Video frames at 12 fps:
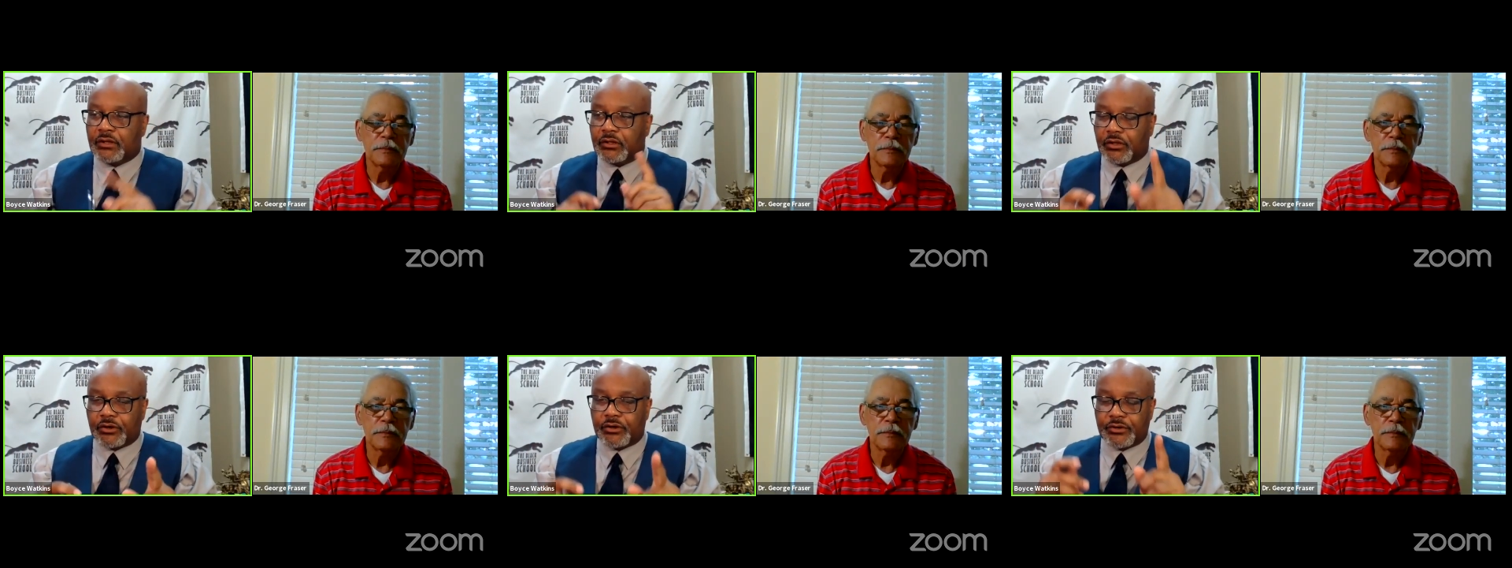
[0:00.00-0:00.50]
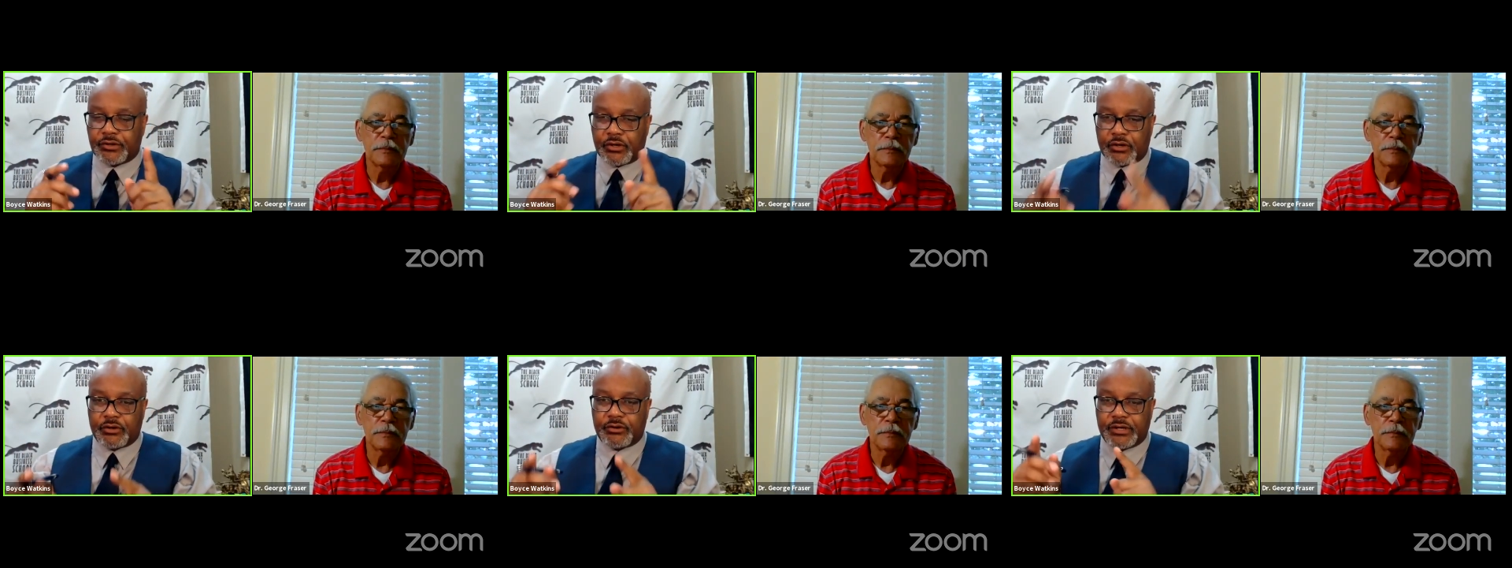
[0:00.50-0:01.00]
Speaker 1: Learn,
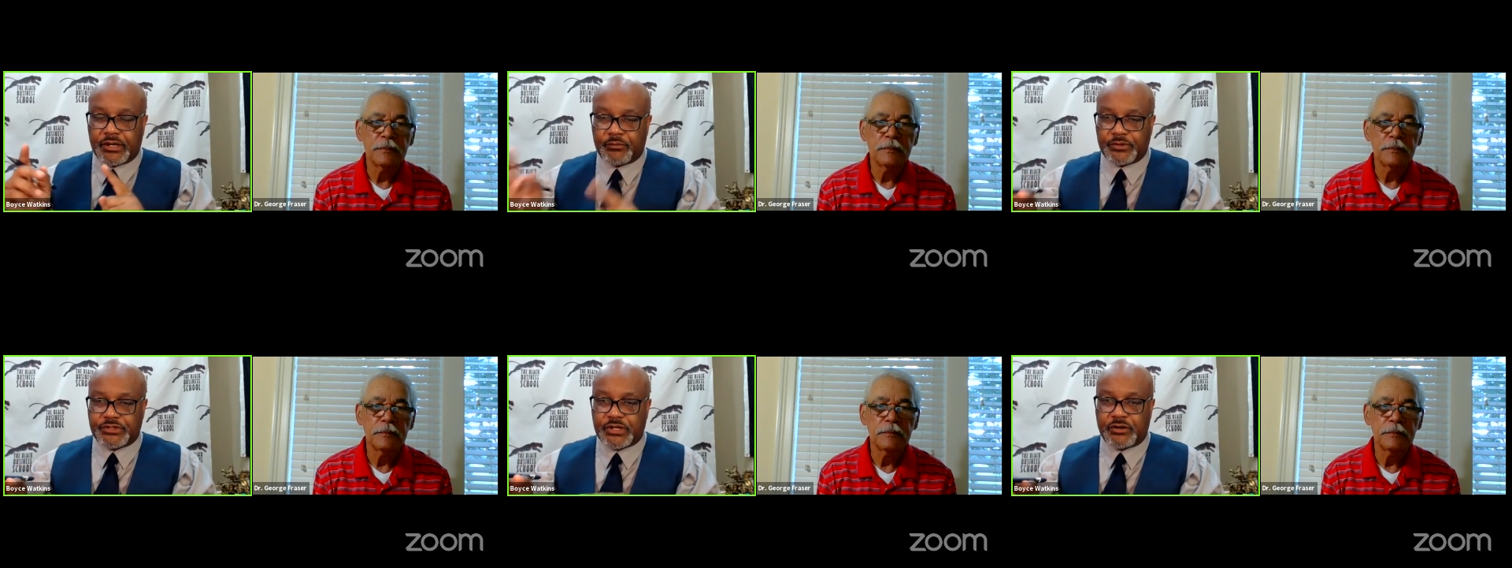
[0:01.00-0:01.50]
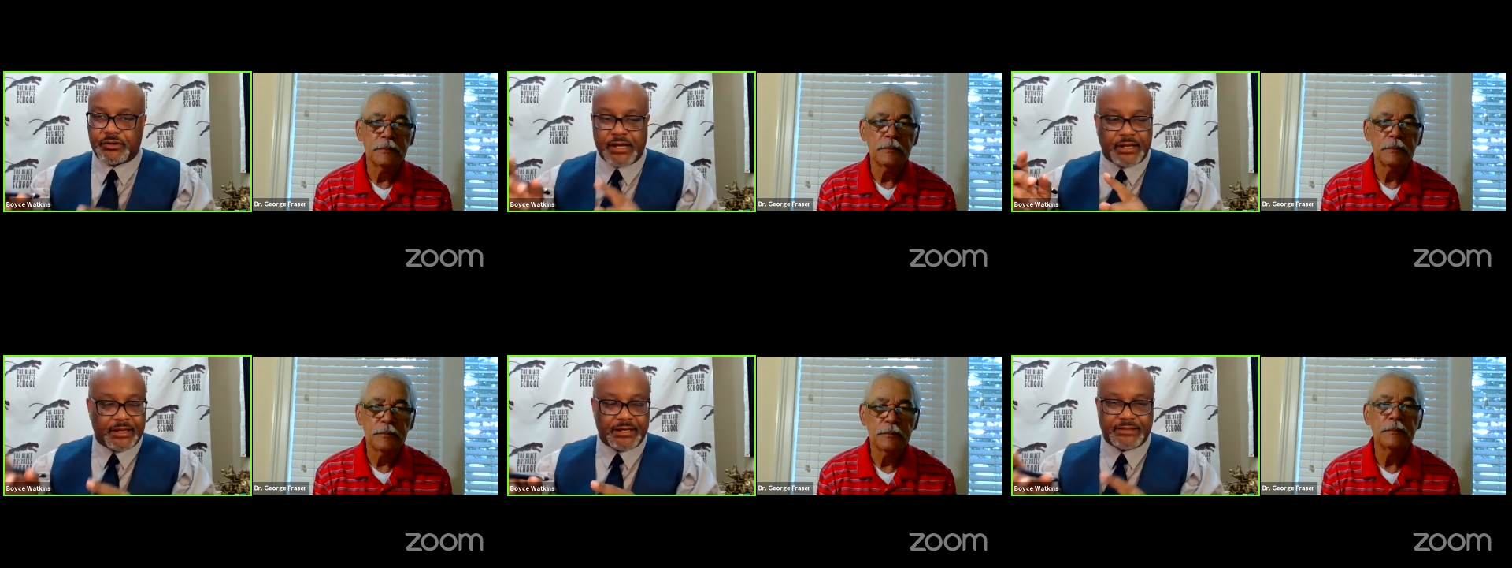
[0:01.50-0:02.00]
earn, and return.
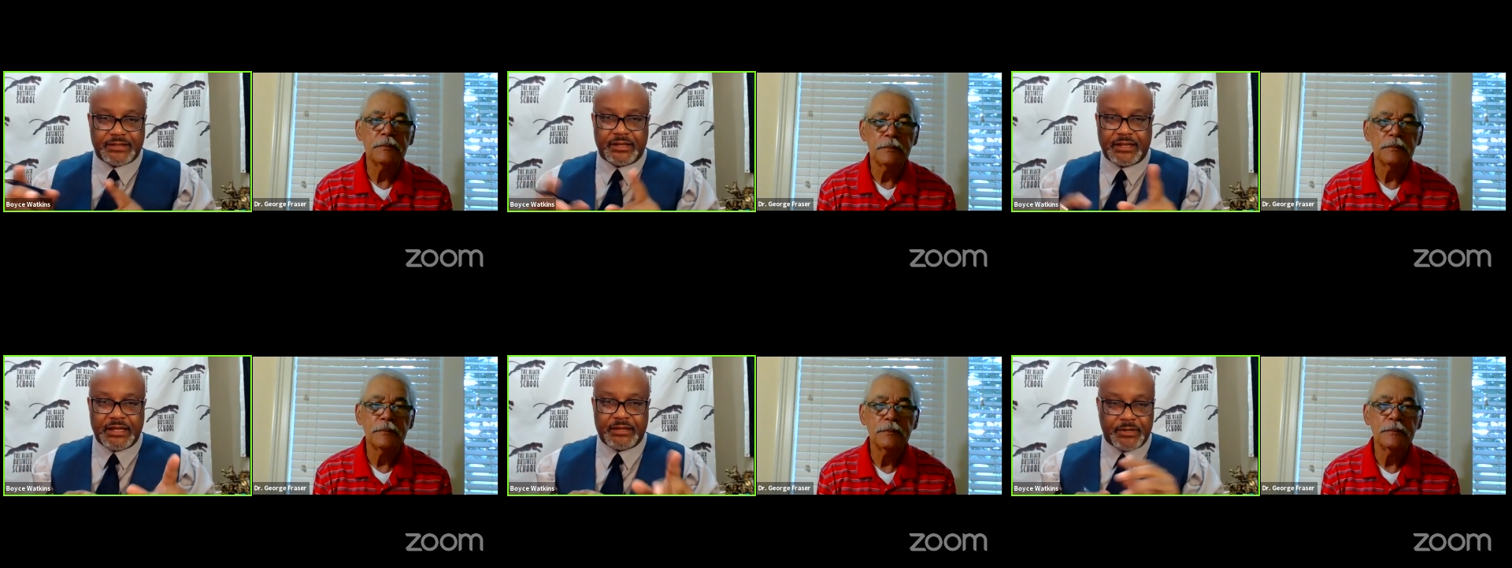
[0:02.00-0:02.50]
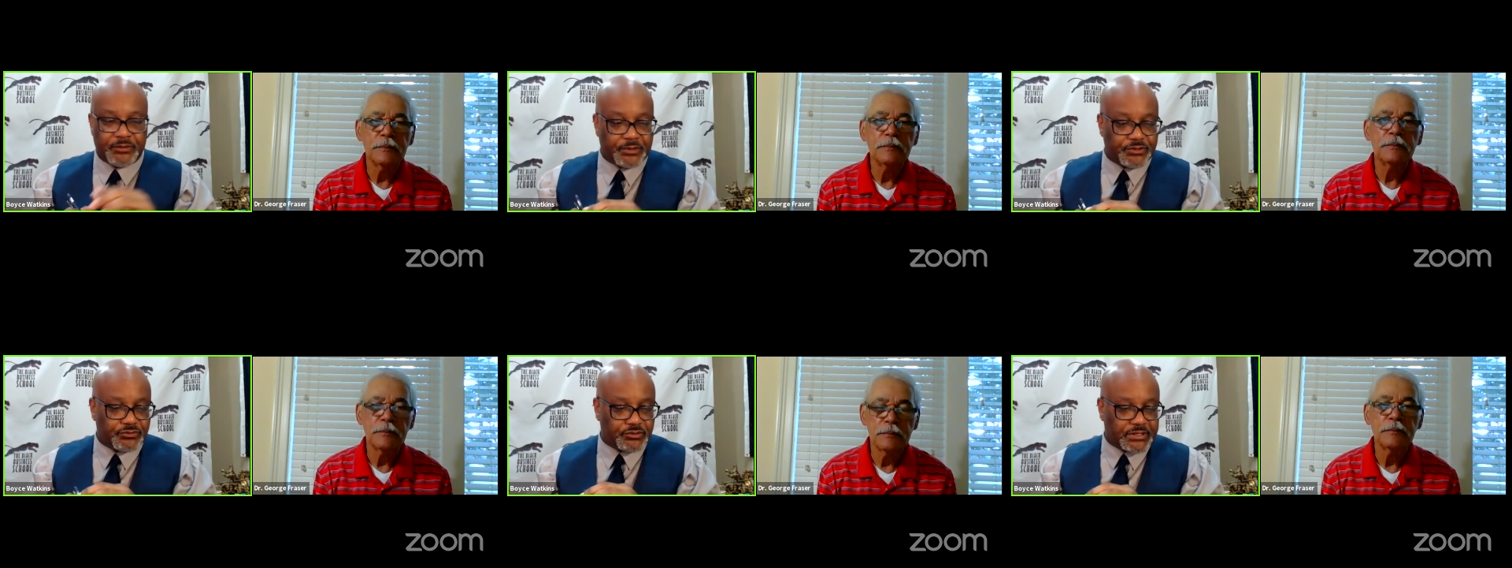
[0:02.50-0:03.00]
I like that a lot. By the way,
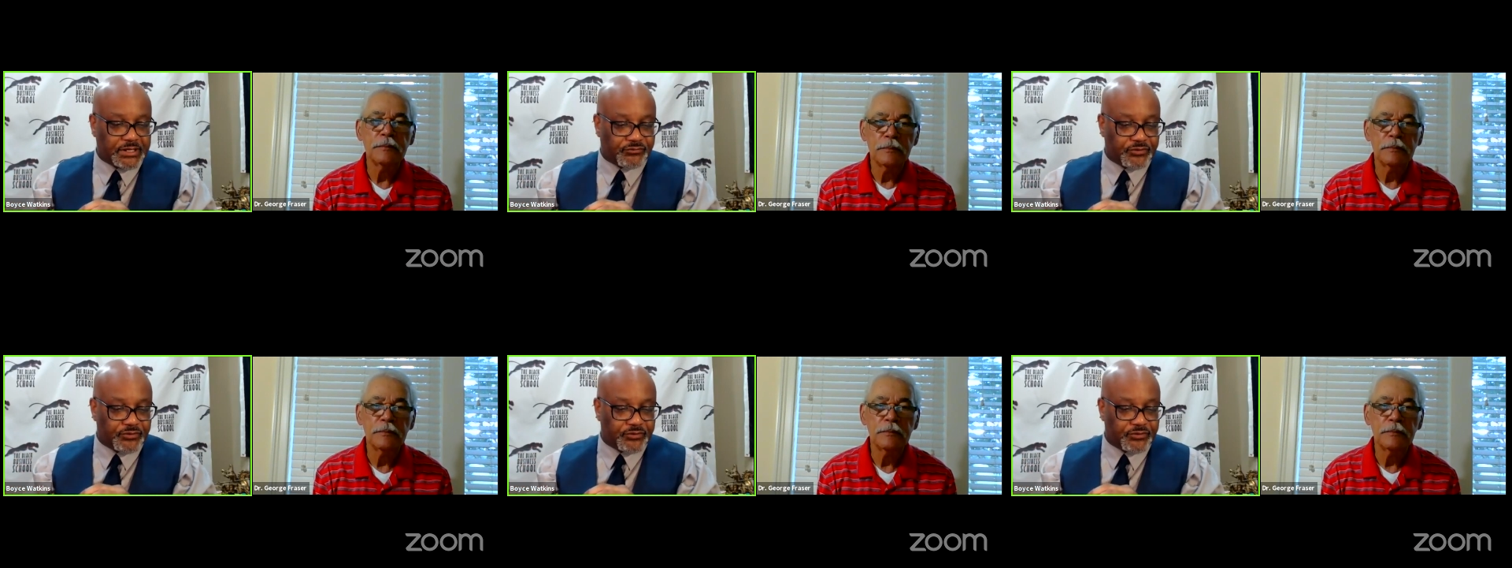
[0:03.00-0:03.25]
Dr.